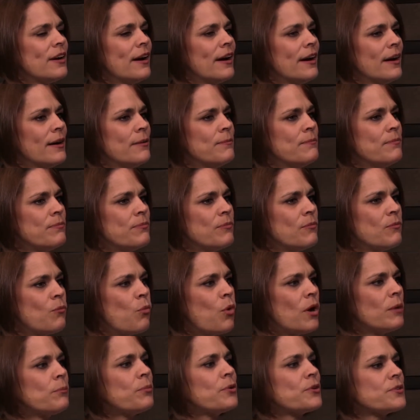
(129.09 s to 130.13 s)

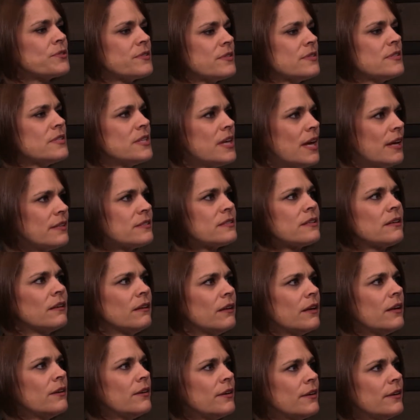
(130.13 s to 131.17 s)
One person's the
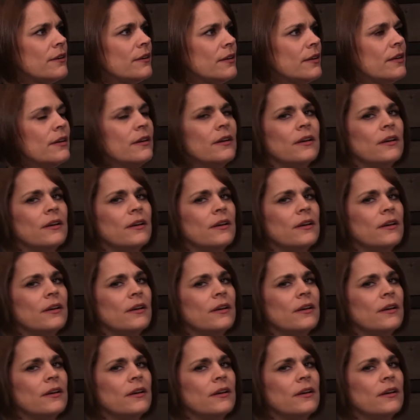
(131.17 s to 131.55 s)
escalator,